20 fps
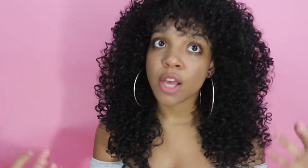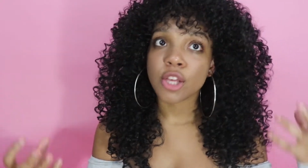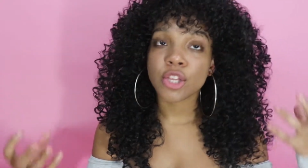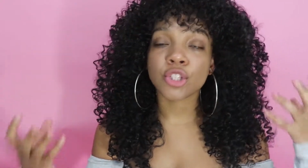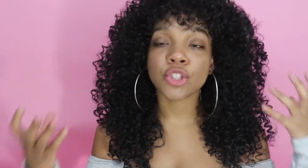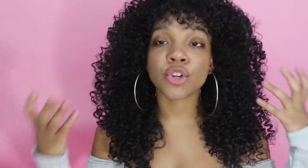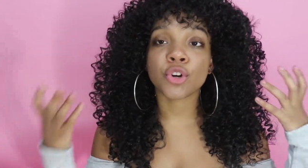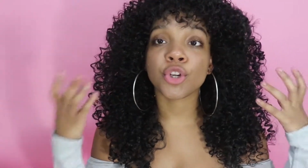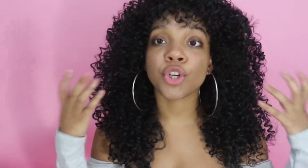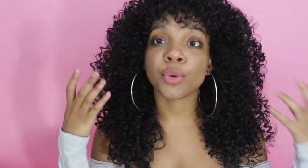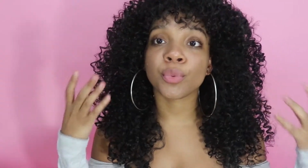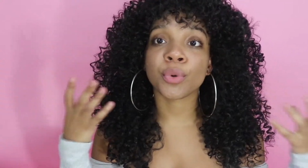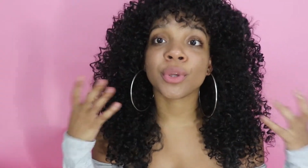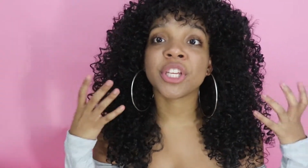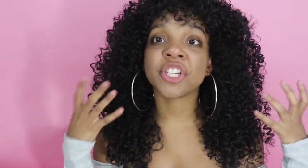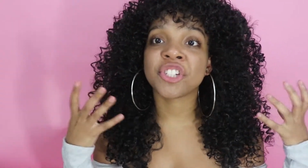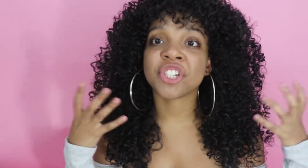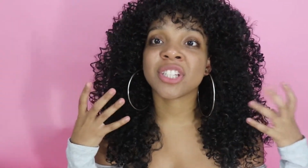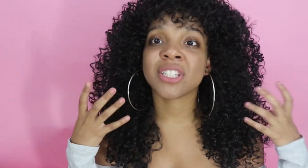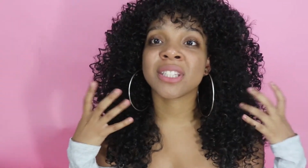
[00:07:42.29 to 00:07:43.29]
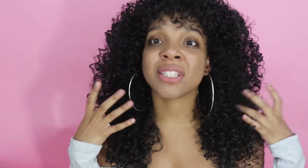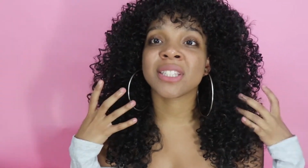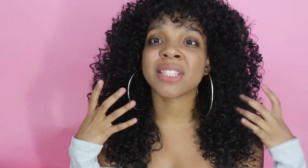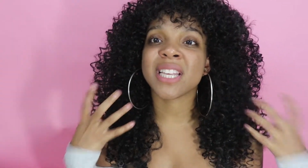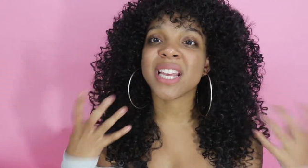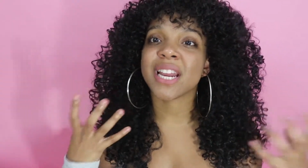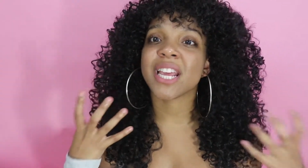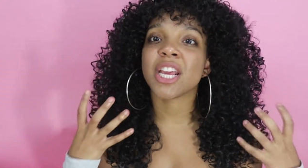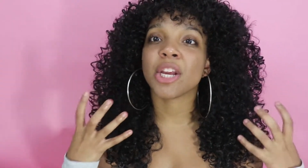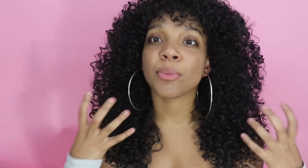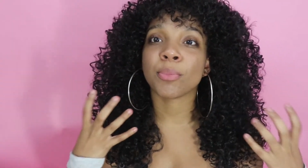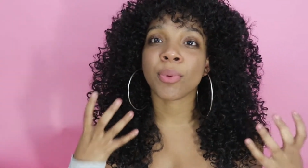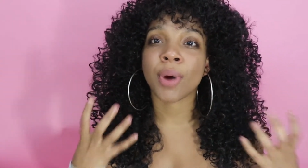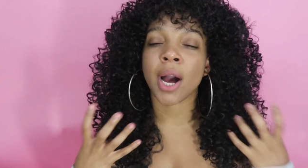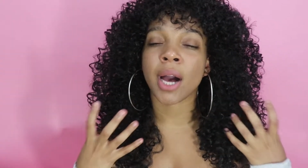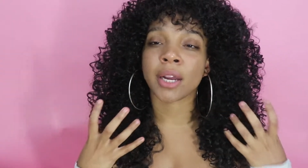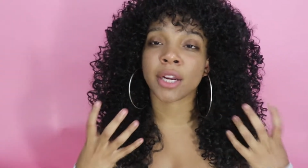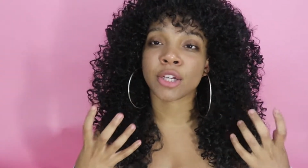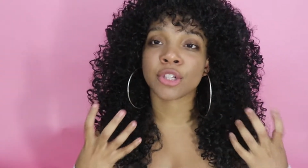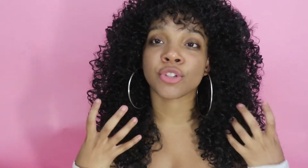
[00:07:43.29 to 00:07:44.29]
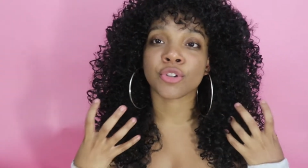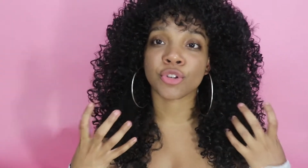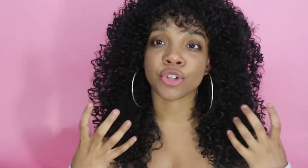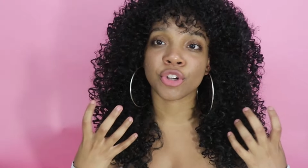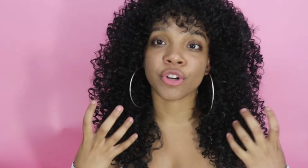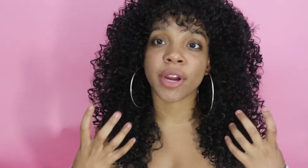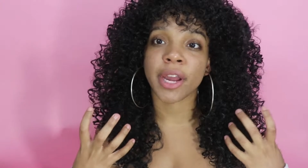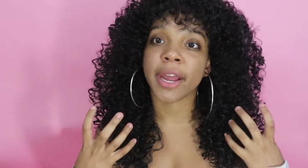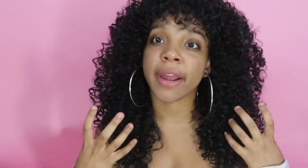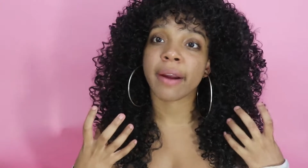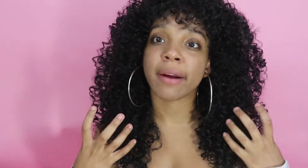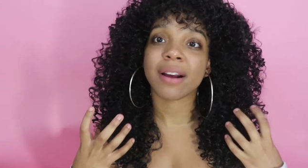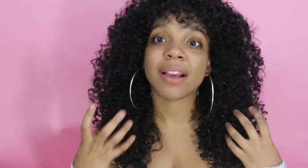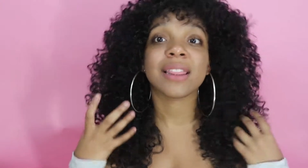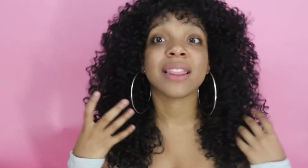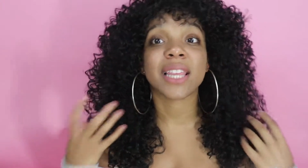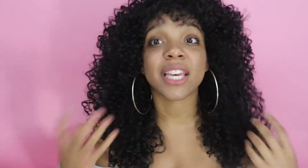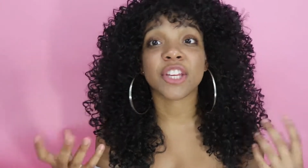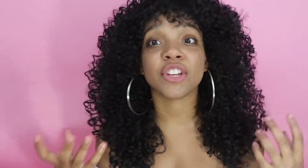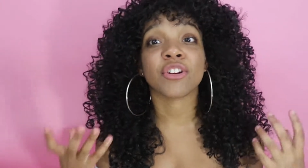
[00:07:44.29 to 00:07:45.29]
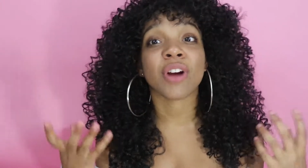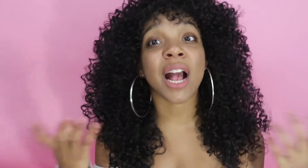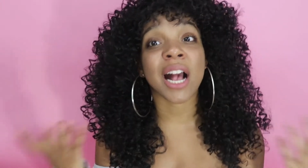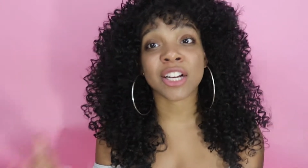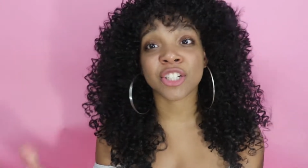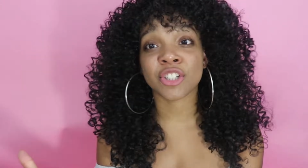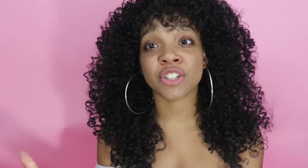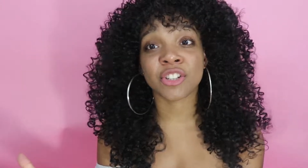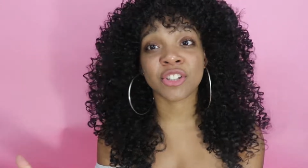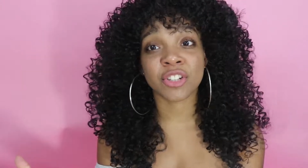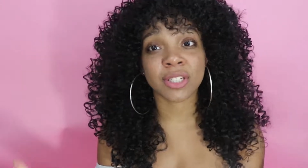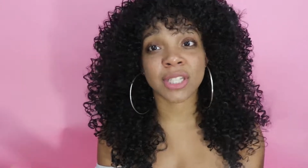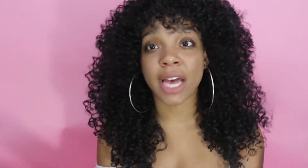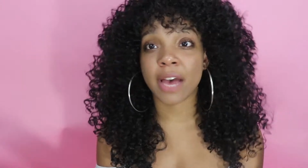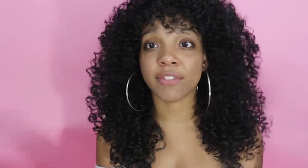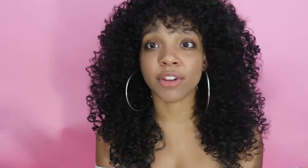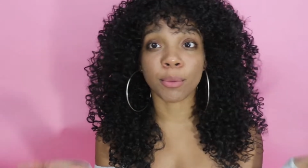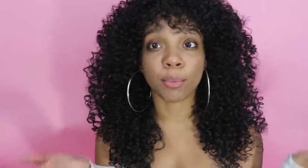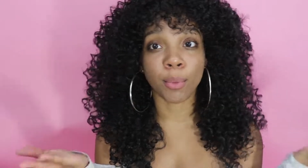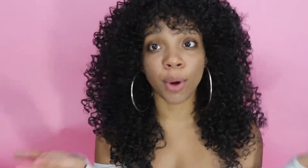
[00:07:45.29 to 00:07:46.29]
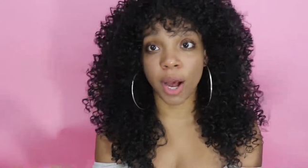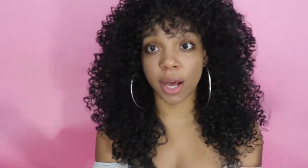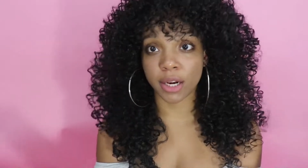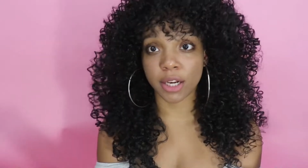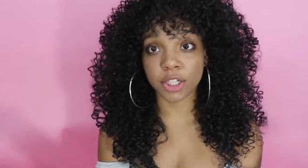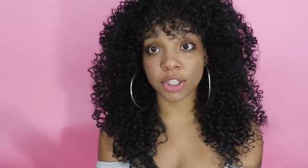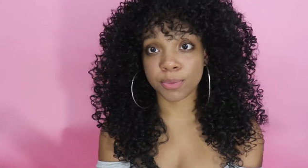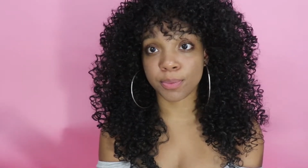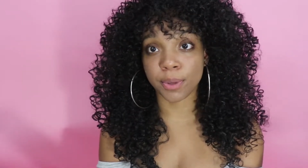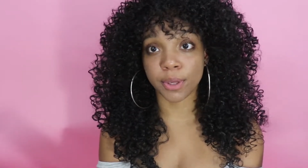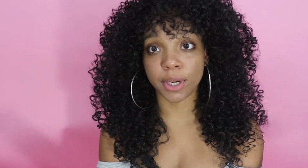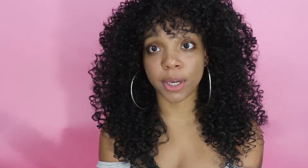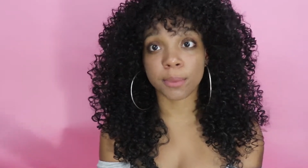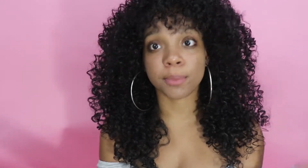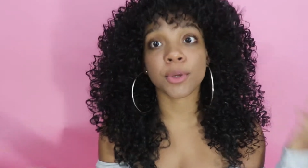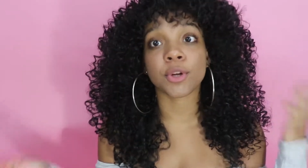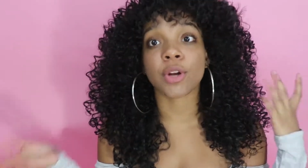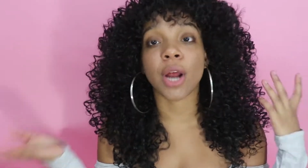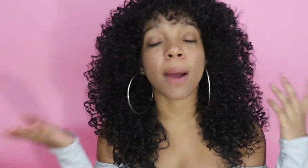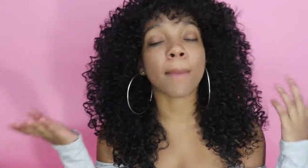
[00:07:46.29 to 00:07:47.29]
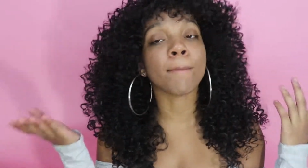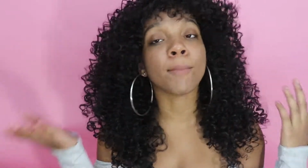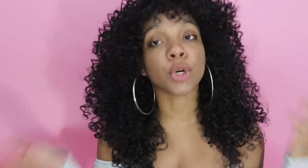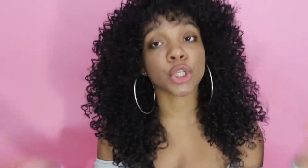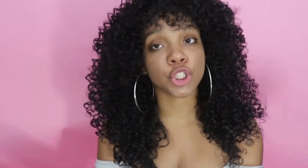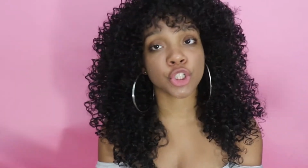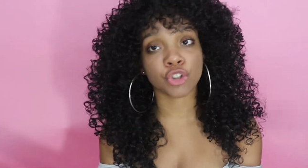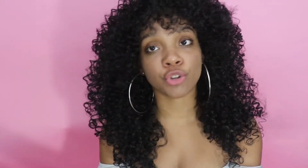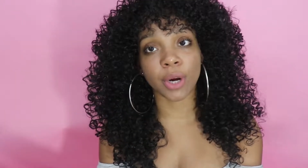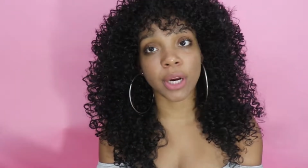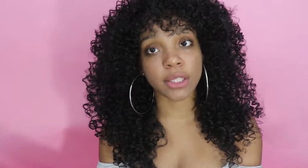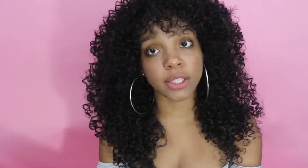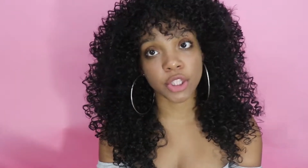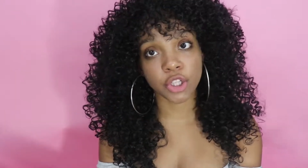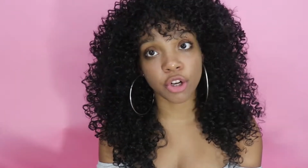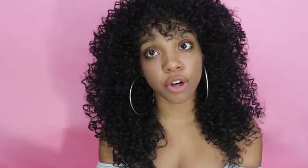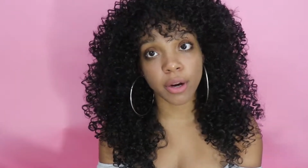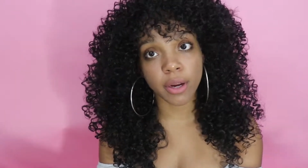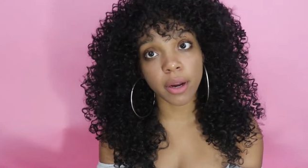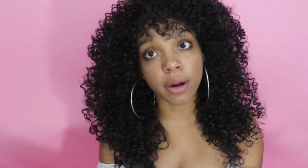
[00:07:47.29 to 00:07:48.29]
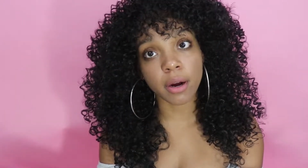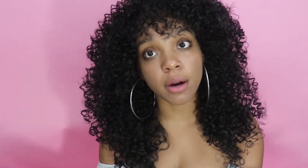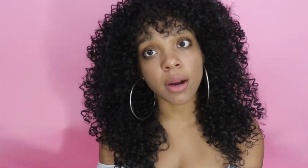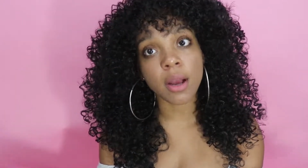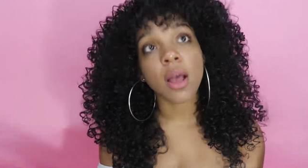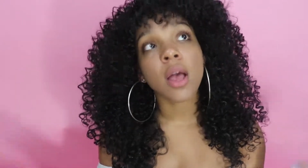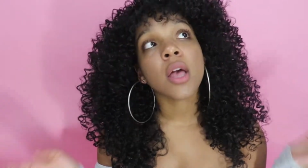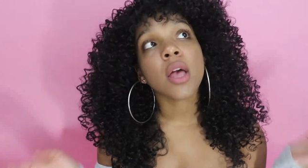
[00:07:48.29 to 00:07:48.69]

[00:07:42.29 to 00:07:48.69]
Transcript: So you're really just sitting product on your hair, and then you're actually just having product build up. You're not moisturizing your hair.